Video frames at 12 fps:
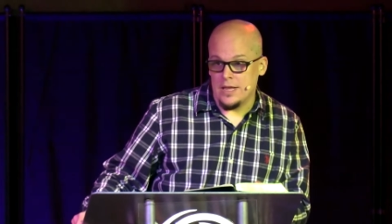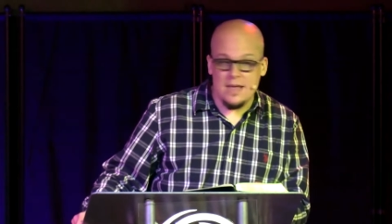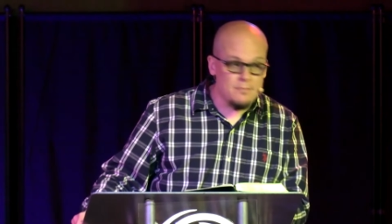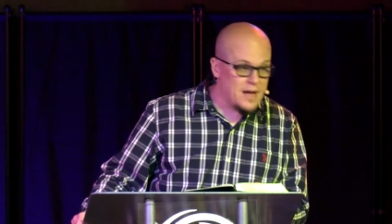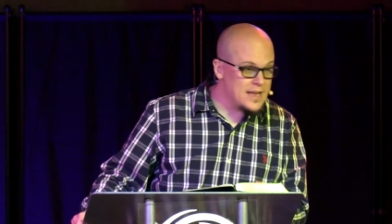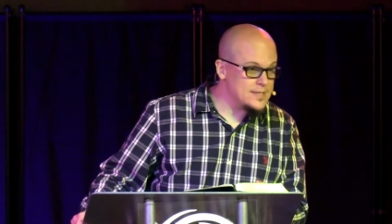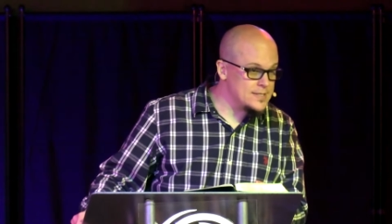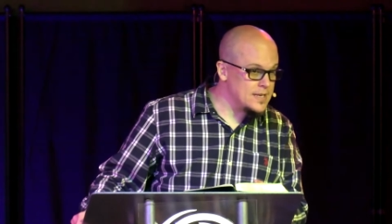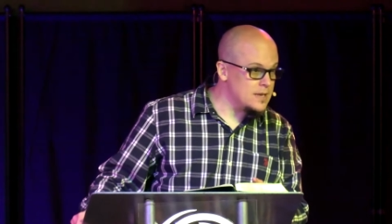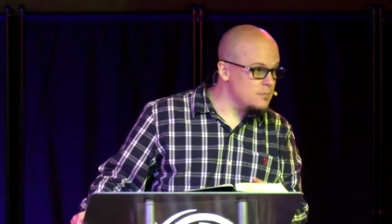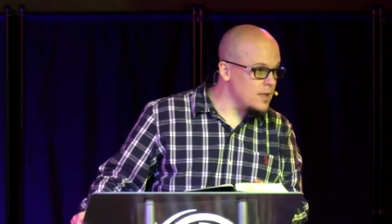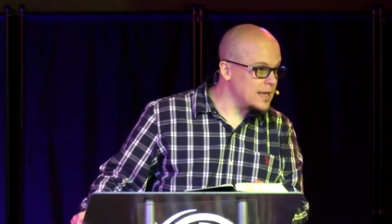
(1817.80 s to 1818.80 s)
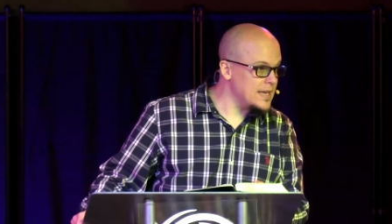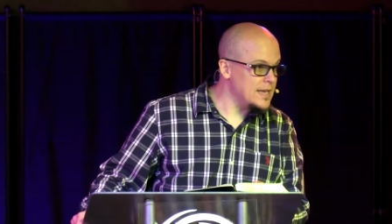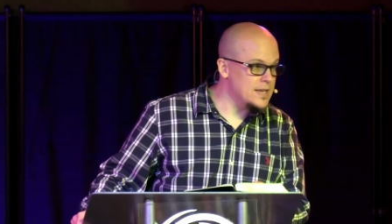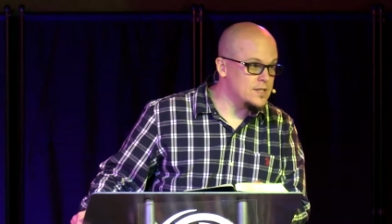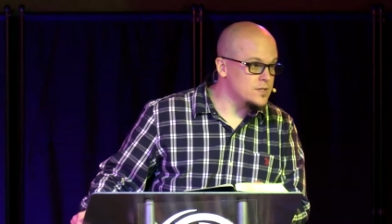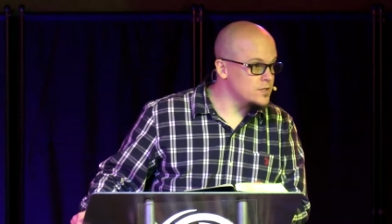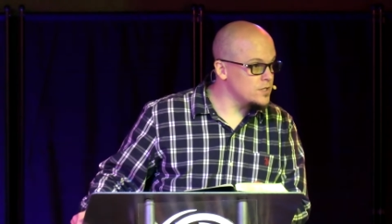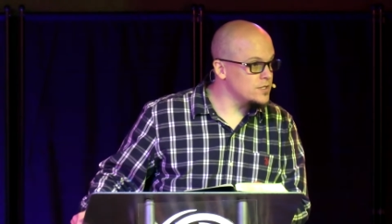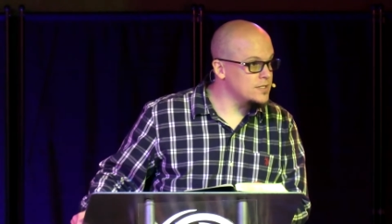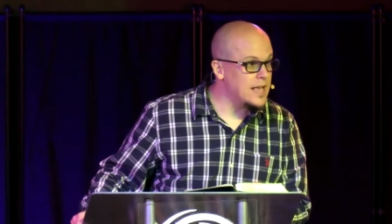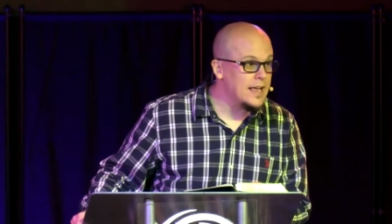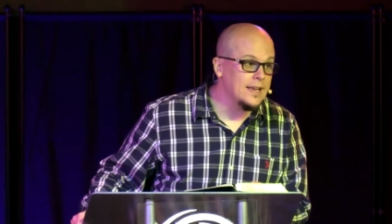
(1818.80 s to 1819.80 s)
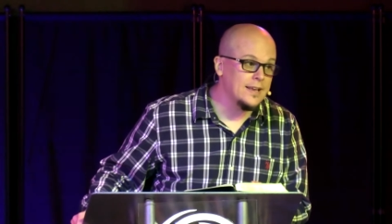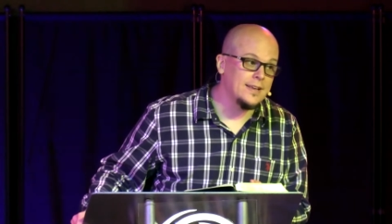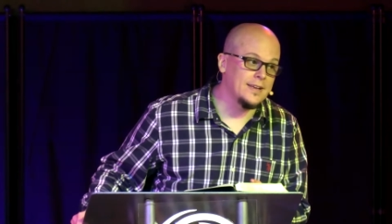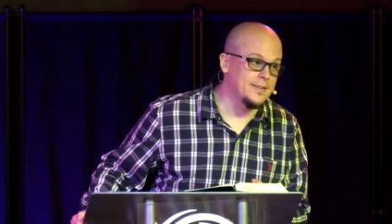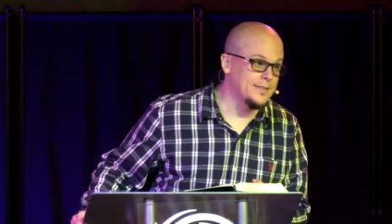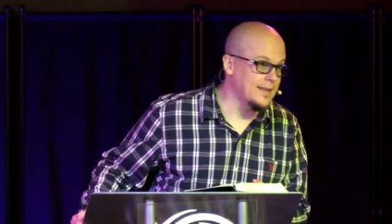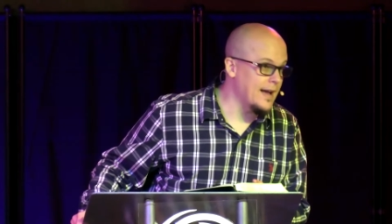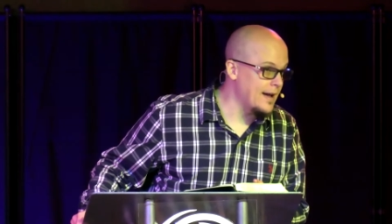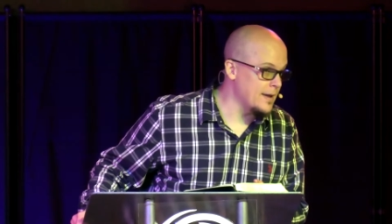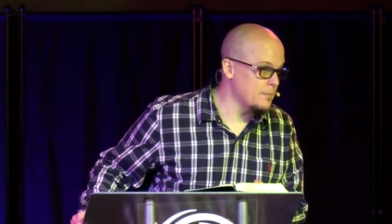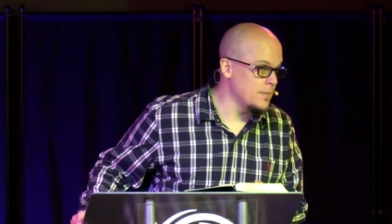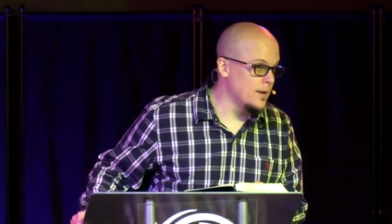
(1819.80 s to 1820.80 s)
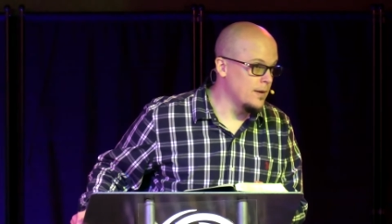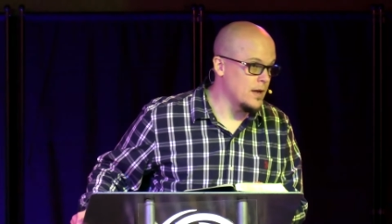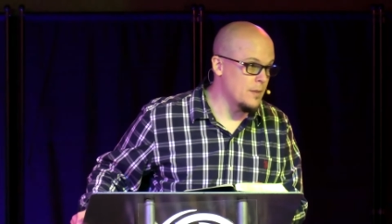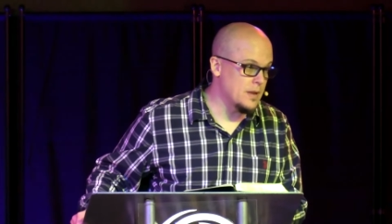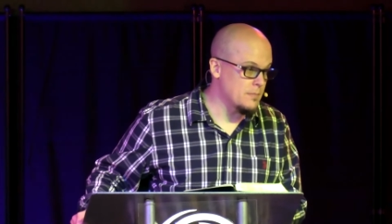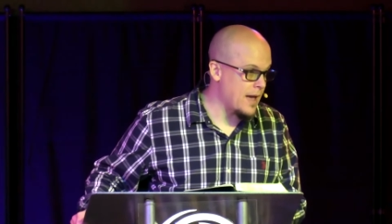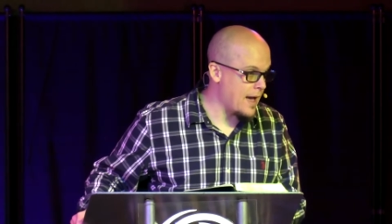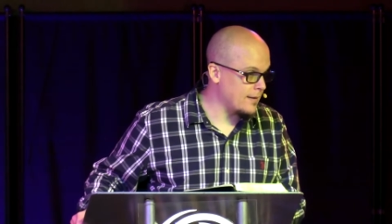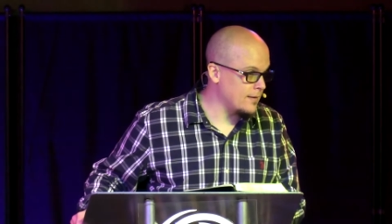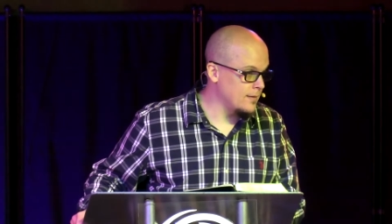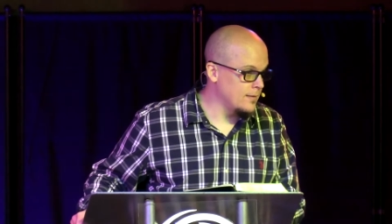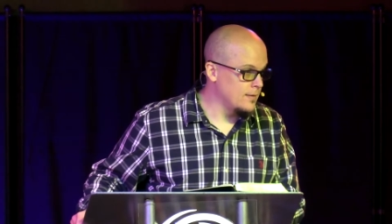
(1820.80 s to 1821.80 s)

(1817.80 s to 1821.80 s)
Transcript: It might seem like he is just taking his time coming back,